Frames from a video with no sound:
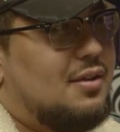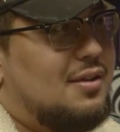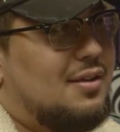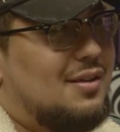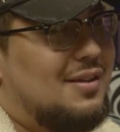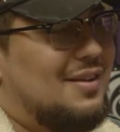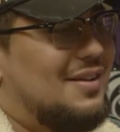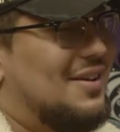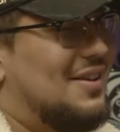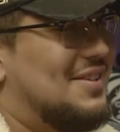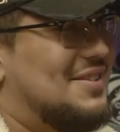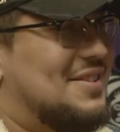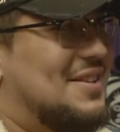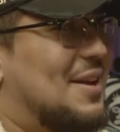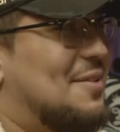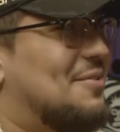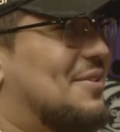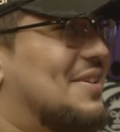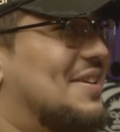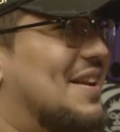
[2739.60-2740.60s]
But yeah, it's
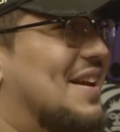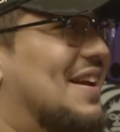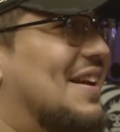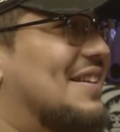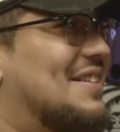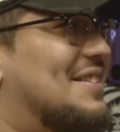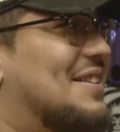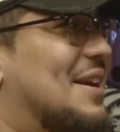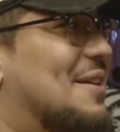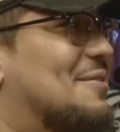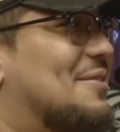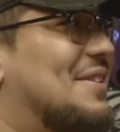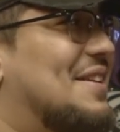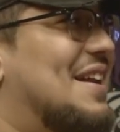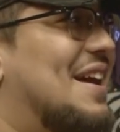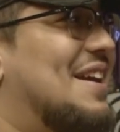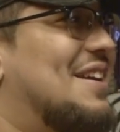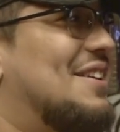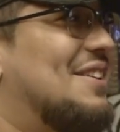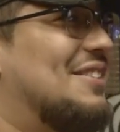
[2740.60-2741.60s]
definitely not. It's definitely
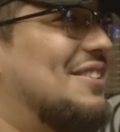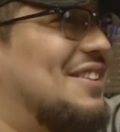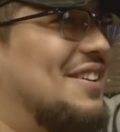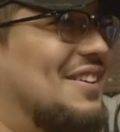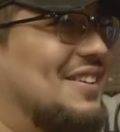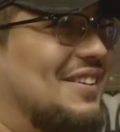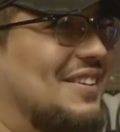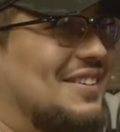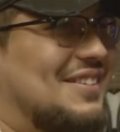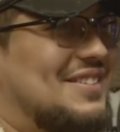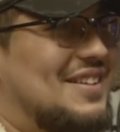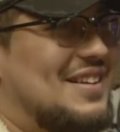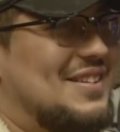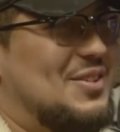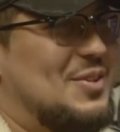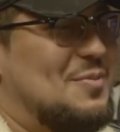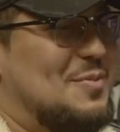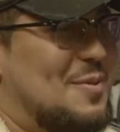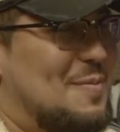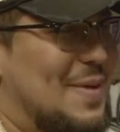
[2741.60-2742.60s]
not Young Thug. It's not
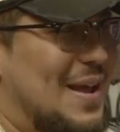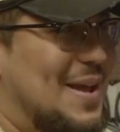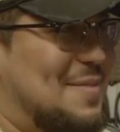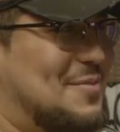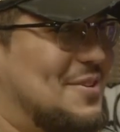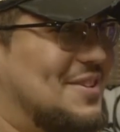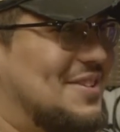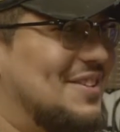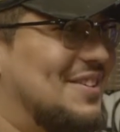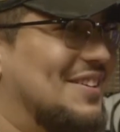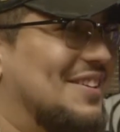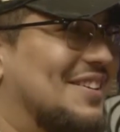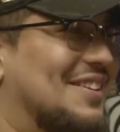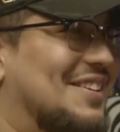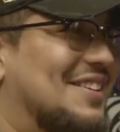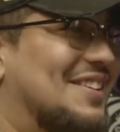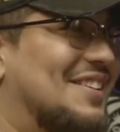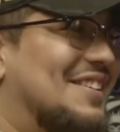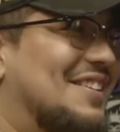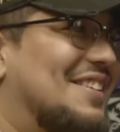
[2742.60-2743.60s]
Superman
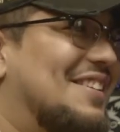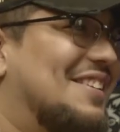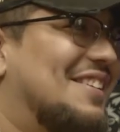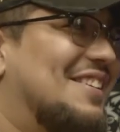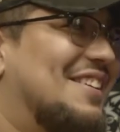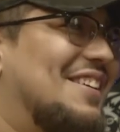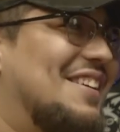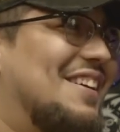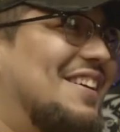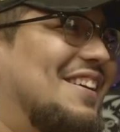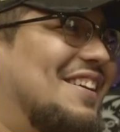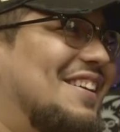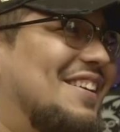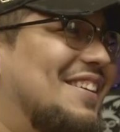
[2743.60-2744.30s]
either.